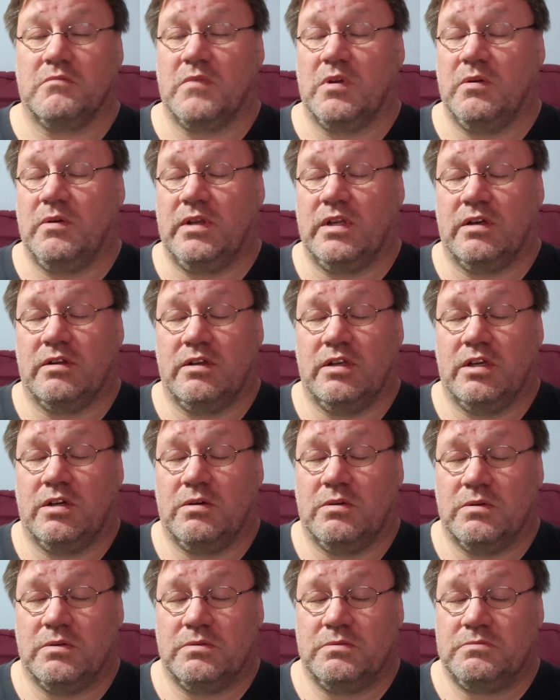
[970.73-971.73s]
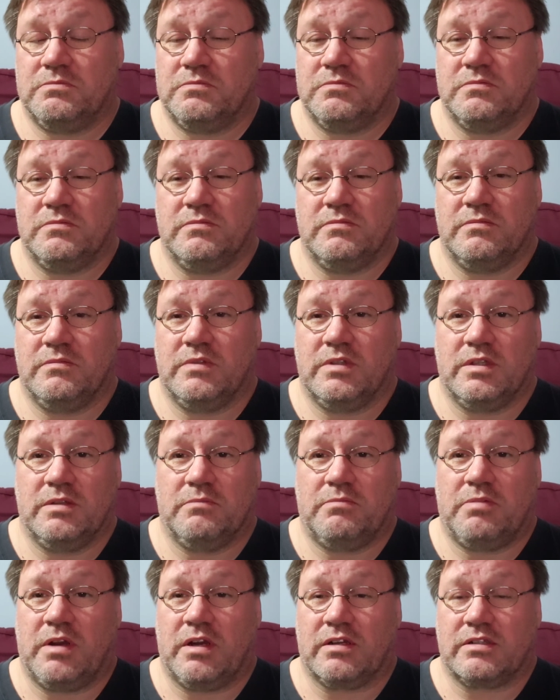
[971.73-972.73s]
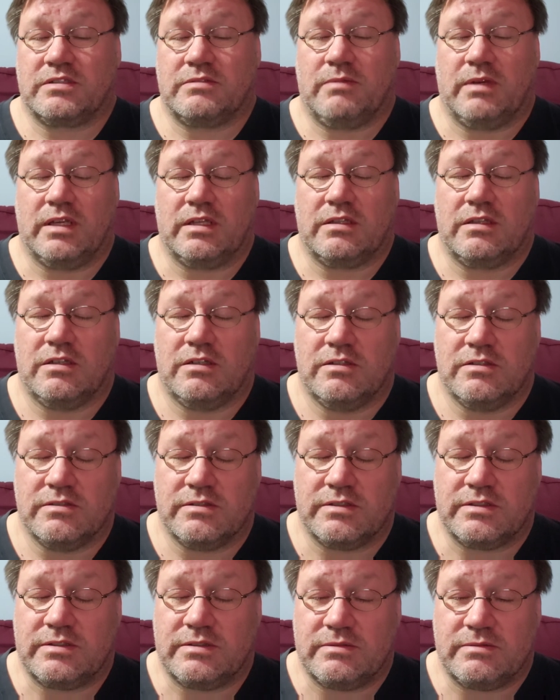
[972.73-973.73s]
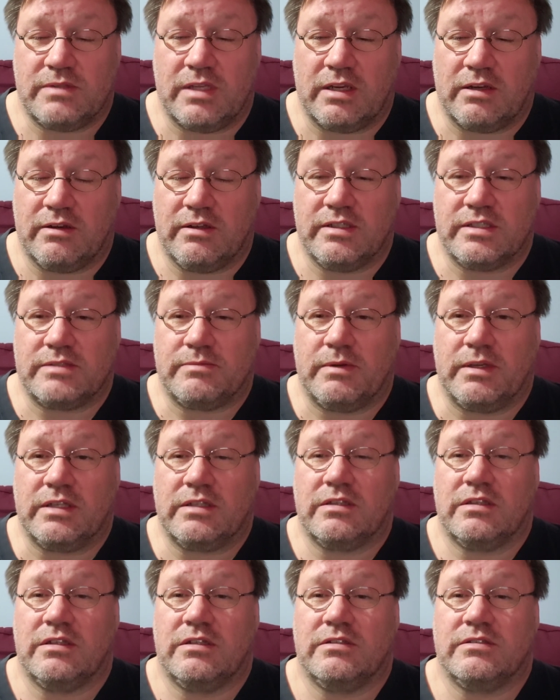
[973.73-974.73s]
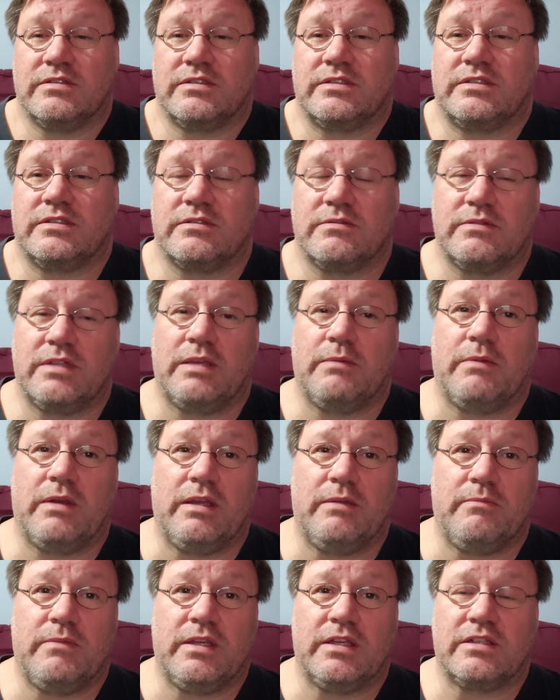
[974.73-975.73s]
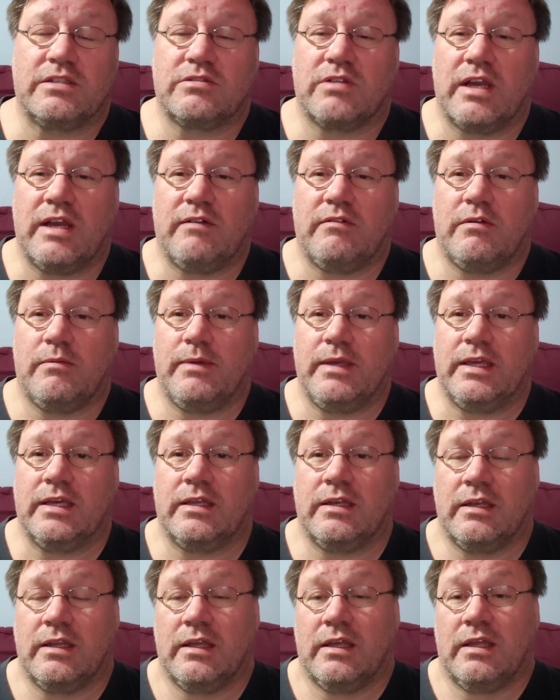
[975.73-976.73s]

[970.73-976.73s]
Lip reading: We don't know. Parks might close, areas might close, they might be a travel ban.